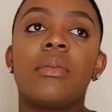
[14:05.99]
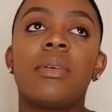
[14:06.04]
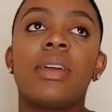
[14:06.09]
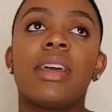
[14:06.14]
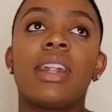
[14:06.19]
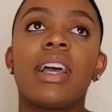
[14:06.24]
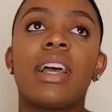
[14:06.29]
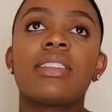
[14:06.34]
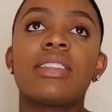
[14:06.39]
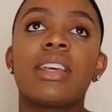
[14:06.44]

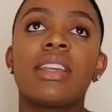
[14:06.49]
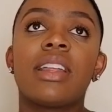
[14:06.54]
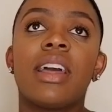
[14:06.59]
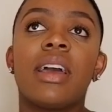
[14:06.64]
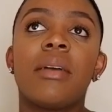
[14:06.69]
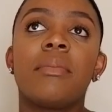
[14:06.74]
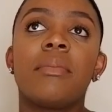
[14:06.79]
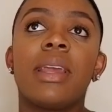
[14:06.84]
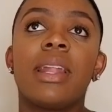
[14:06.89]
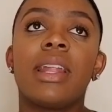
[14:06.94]
And I say
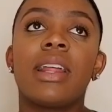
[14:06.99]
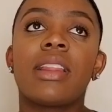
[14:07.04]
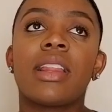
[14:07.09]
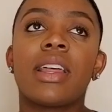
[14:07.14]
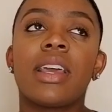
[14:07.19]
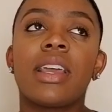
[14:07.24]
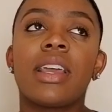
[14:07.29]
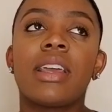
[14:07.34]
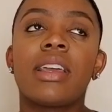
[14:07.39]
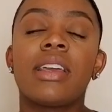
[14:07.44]
that meaning
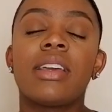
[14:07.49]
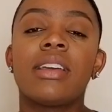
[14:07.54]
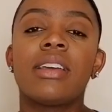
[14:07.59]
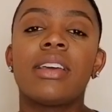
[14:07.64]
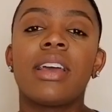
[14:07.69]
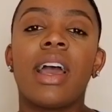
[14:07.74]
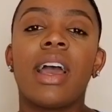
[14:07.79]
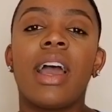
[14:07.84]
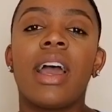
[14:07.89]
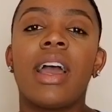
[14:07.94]
like
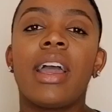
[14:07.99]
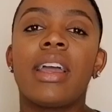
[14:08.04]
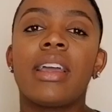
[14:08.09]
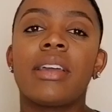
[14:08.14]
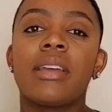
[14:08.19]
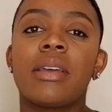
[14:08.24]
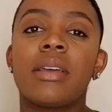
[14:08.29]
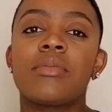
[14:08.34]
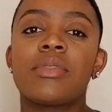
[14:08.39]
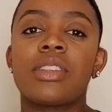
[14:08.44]

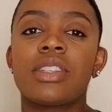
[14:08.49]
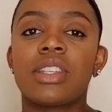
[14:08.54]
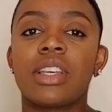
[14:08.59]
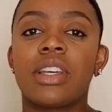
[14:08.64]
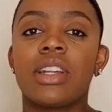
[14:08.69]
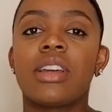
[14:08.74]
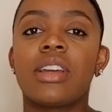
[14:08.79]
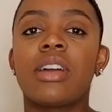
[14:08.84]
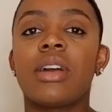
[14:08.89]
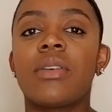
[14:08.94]
I am just
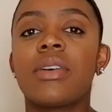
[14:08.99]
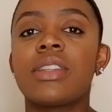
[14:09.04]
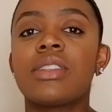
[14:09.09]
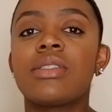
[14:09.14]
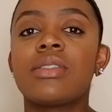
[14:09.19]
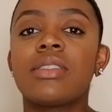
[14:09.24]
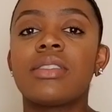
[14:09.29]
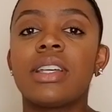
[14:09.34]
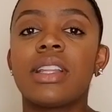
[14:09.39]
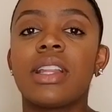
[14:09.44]
gonna go
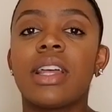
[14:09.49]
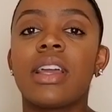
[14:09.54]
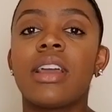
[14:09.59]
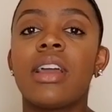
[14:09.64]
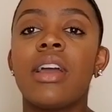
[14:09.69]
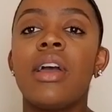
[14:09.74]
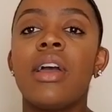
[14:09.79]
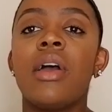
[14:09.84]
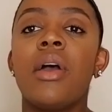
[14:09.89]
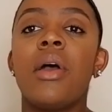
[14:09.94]
into it like
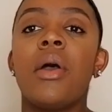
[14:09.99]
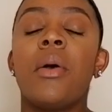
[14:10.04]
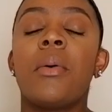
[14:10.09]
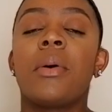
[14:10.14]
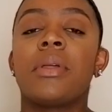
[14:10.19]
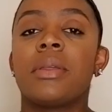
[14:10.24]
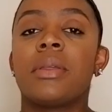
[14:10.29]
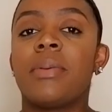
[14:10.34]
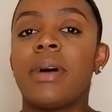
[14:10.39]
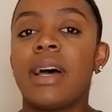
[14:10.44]

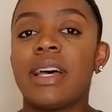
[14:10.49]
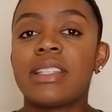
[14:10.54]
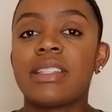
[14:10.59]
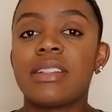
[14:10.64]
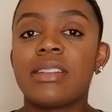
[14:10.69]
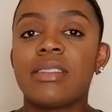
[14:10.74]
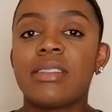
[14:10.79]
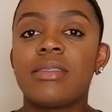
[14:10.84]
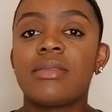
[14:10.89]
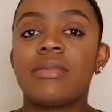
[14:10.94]
with a
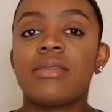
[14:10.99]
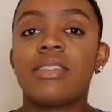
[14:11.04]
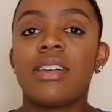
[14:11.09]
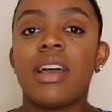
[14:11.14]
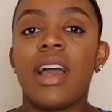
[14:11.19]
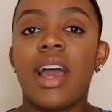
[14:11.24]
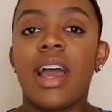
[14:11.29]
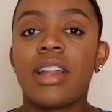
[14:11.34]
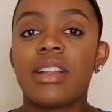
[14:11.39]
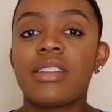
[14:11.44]
positive
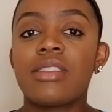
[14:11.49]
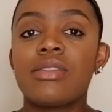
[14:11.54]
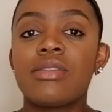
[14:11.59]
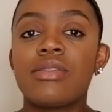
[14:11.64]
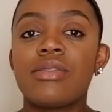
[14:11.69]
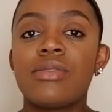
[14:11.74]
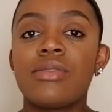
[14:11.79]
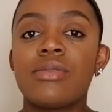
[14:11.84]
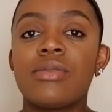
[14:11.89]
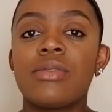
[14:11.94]

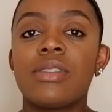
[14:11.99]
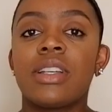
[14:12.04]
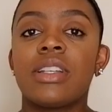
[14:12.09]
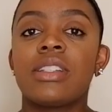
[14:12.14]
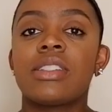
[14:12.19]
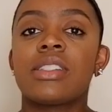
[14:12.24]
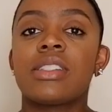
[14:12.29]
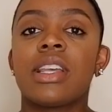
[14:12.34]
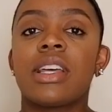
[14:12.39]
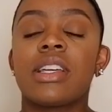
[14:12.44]
attitude and
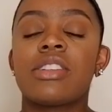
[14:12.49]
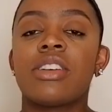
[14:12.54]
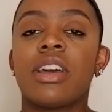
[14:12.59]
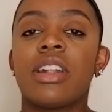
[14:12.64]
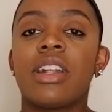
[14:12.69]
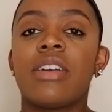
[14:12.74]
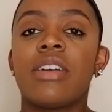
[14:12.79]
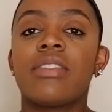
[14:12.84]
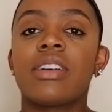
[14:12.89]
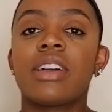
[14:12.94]
just like try
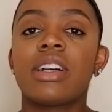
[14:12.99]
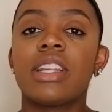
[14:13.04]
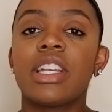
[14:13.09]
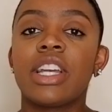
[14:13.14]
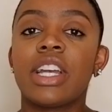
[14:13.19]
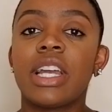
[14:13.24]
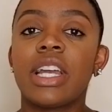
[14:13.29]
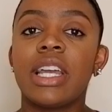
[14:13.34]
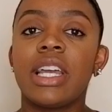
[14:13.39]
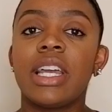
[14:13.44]
to have a
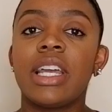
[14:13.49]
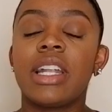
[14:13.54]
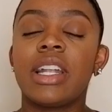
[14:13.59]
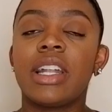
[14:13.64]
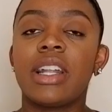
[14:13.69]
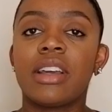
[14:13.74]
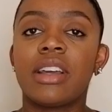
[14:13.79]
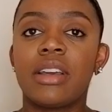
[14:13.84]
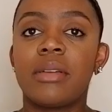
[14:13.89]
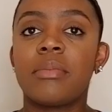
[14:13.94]
clear head
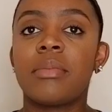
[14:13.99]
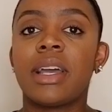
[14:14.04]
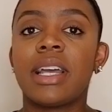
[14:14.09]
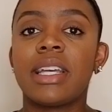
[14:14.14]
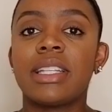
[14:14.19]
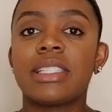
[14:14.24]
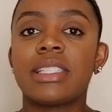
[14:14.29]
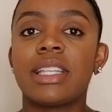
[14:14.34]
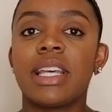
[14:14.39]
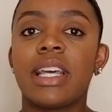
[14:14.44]
and a good
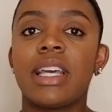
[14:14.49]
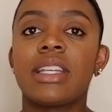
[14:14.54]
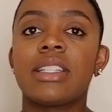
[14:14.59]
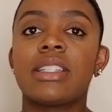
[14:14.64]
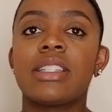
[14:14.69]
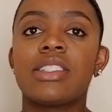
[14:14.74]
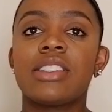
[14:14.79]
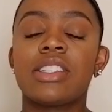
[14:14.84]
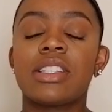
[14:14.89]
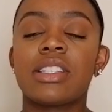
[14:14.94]
mindset
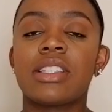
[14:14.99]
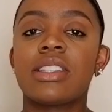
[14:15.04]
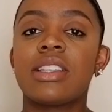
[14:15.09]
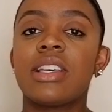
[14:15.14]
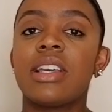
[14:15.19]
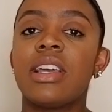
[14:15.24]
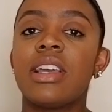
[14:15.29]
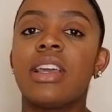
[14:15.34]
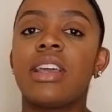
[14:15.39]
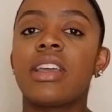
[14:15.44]
to just
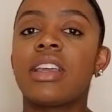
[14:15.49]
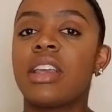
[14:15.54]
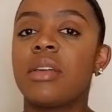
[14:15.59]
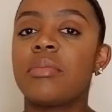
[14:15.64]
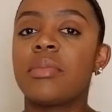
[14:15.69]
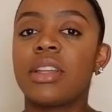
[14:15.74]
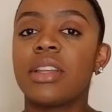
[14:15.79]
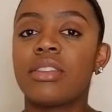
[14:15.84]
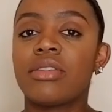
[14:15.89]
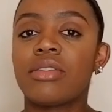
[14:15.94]
get
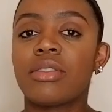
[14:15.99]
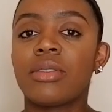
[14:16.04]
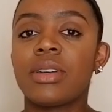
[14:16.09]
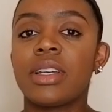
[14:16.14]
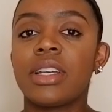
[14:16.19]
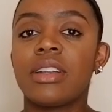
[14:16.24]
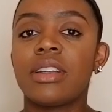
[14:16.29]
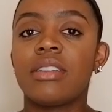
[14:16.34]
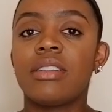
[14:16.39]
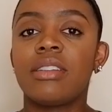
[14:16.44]
me through
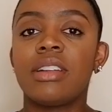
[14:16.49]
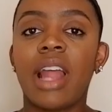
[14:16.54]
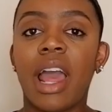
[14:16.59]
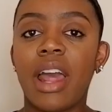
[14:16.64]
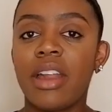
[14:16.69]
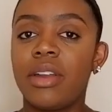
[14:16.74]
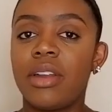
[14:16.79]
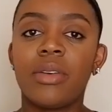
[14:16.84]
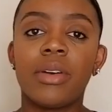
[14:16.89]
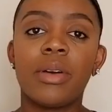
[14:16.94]
it,
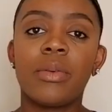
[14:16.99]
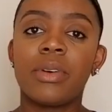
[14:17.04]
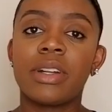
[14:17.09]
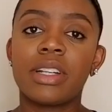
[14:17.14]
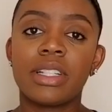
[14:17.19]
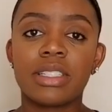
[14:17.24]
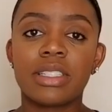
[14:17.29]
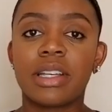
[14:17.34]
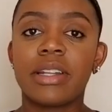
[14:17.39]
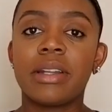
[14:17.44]
not knowing what
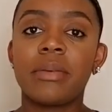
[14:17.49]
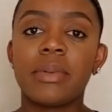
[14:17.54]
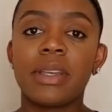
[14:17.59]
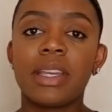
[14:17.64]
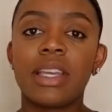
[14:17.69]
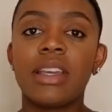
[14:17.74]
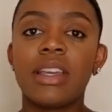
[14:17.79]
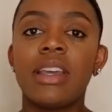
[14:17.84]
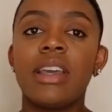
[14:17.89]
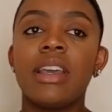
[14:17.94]
it's gonna
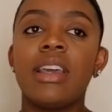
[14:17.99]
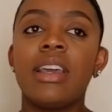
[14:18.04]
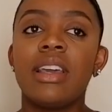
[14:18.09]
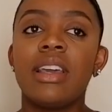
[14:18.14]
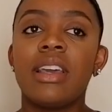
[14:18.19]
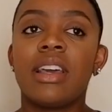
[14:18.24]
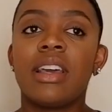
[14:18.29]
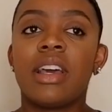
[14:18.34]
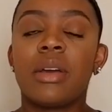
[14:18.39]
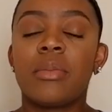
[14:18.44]
be.
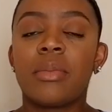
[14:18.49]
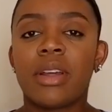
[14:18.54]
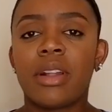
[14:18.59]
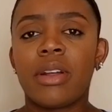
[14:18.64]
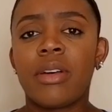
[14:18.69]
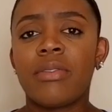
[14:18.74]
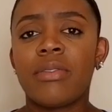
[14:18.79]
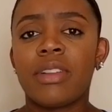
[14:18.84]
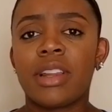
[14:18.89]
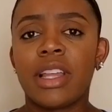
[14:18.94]
I
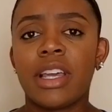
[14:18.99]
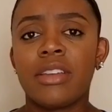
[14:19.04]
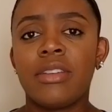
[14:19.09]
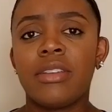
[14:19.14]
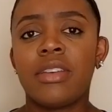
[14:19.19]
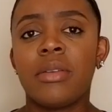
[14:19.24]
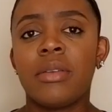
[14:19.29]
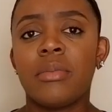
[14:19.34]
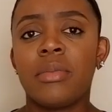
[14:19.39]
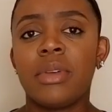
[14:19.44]
don't feel like you
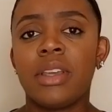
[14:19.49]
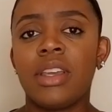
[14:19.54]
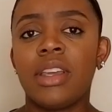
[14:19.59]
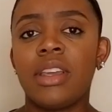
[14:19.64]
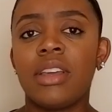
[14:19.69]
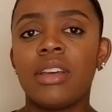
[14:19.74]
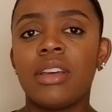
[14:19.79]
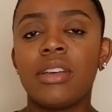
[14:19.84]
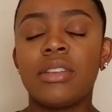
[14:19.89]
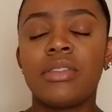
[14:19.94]
can
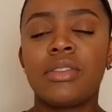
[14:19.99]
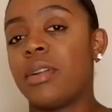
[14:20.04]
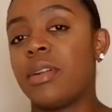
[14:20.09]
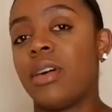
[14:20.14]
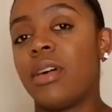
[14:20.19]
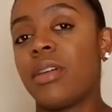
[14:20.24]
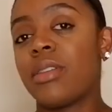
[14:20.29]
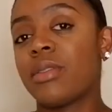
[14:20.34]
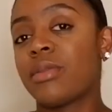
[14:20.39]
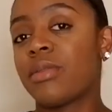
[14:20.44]
be in
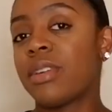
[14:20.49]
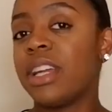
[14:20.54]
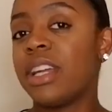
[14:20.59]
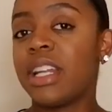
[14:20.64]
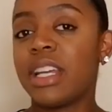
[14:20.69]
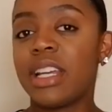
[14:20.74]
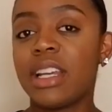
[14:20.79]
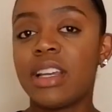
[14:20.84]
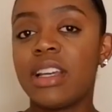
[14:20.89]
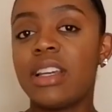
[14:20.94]
all the
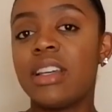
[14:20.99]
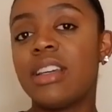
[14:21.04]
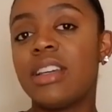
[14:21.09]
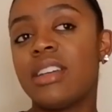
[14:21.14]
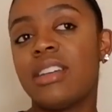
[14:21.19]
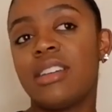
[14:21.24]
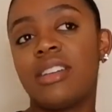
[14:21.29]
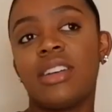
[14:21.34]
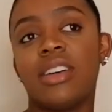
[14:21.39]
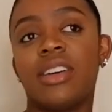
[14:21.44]
reading,
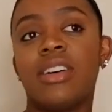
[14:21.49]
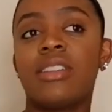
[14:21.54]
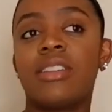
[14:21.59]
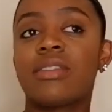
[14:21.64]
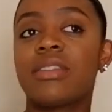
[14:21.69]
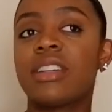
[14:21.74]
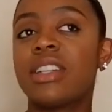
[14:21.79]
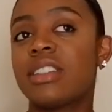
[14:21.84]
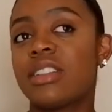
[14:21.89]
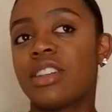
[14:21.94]
all the
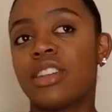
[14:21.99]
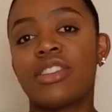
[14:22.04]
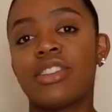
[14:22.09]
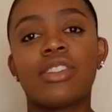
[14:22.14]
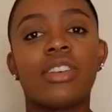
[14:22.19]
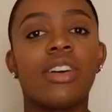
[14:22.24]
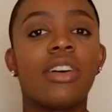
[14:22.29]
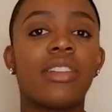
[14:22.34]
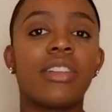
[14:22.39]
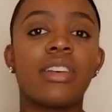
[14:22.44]
research,
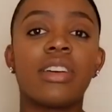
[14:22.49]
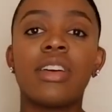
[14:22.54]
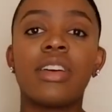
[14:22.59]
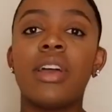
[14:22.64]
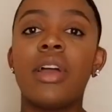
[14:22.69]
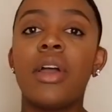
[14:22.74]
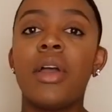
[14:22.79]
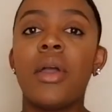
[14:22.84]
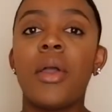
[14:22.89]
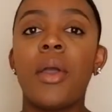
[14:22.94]
all the
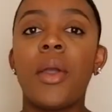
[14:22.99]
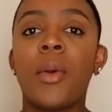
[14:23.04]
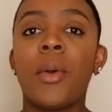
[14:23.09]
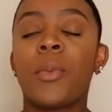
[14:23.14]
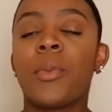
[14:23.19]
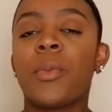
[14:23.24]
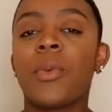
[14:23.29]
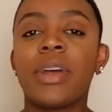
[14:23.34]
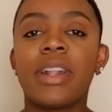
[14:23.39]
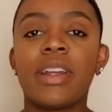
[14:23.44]

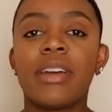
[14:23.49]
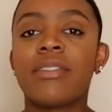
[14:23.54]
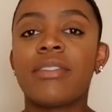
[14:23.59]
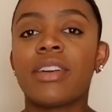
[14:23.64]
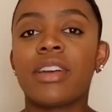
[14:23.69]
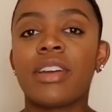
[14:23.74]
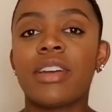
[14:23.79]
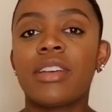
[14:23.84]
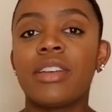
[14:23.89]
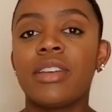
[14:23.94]

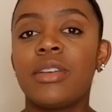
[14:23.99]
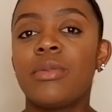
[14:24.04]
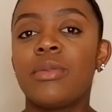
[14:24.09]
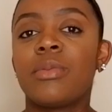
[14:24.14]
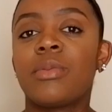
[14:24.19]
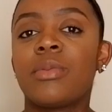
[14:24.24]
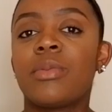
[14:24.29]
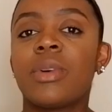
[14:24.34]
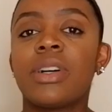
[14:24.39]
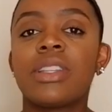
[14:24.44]
whatever you
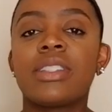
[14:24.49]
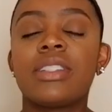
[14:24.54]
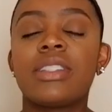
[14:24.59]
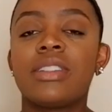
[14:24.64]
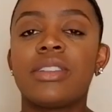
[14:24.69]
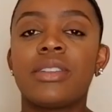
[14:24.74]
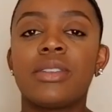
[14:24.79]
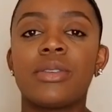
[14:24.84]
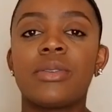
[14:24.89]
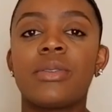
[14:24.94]
want to
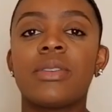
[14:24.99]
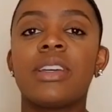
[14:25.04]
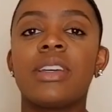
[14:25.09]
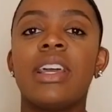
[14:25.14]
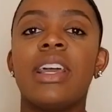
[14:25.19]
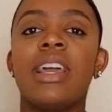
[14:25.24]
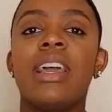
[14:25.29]
do.